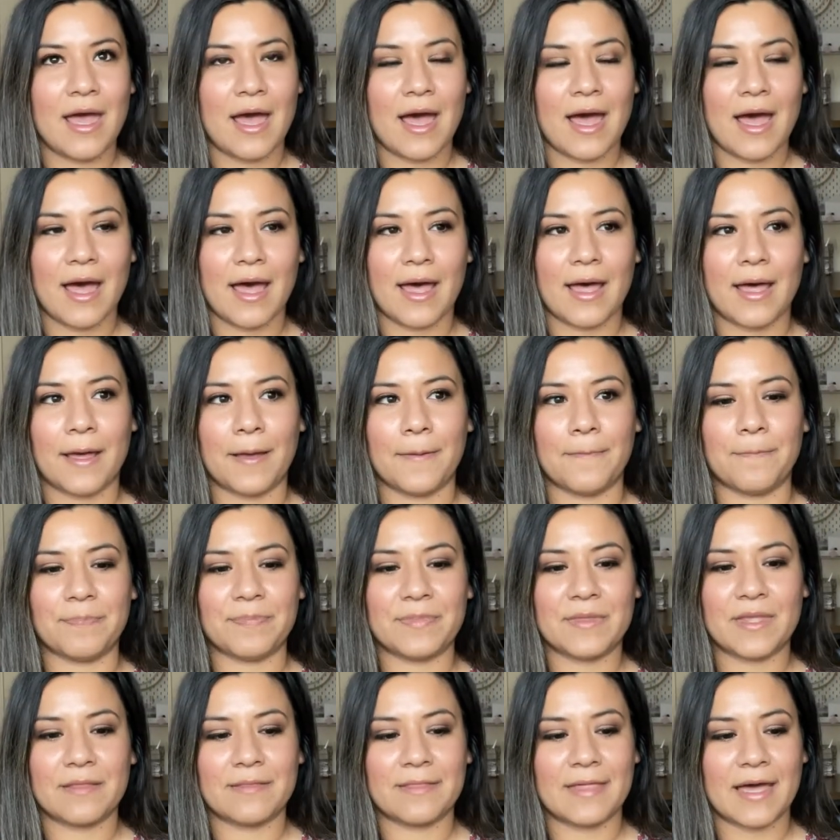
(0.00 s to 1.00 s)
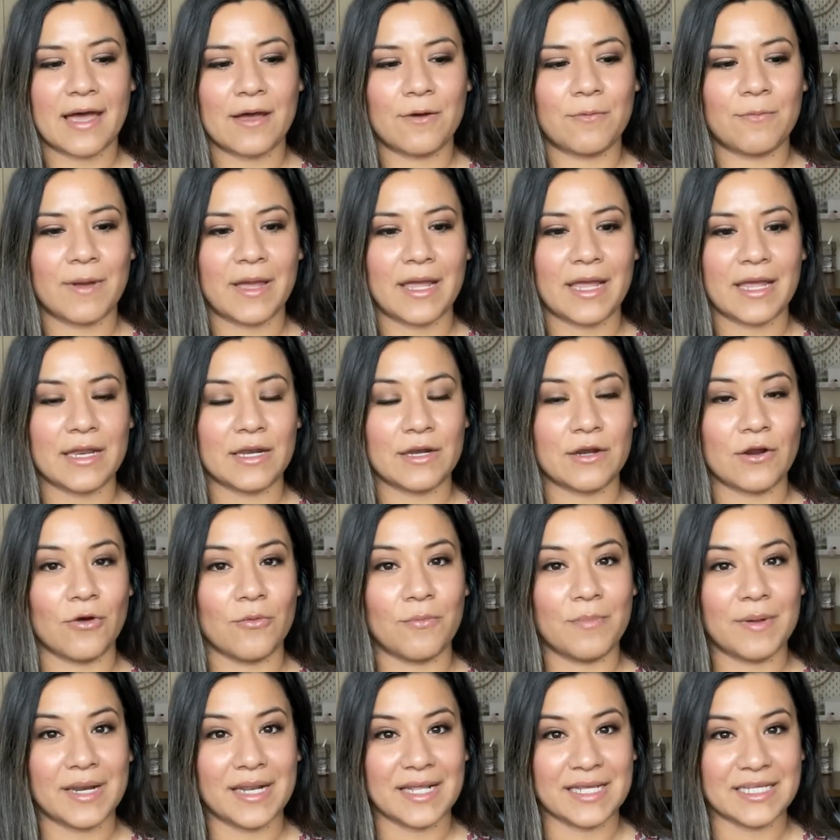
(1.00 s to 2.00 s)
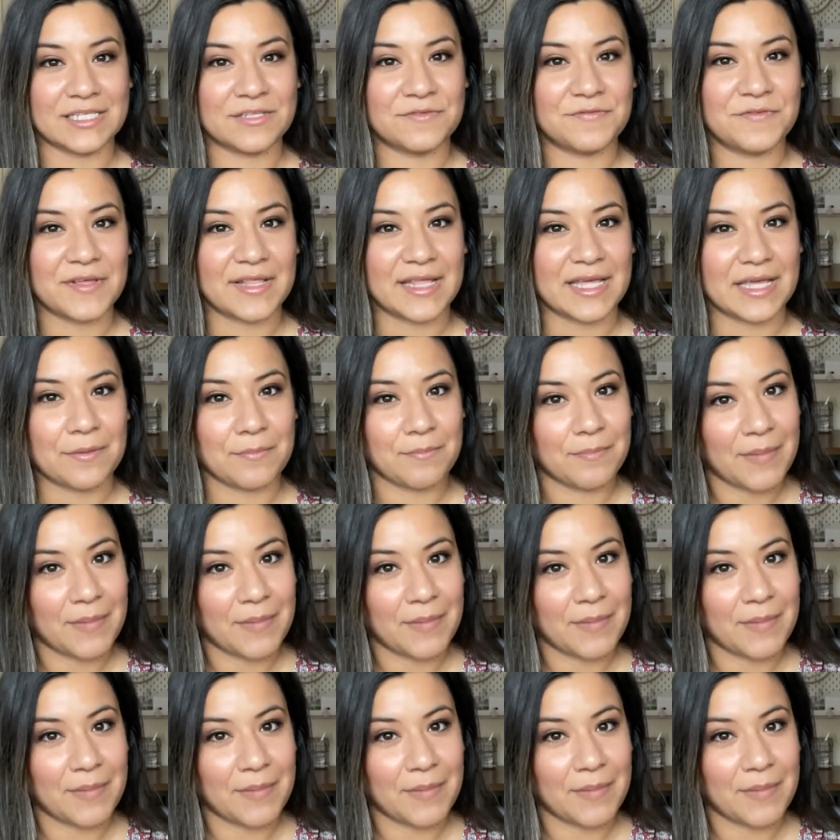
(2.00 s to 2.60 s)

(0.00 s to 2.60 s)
Um, that way nobody's feeling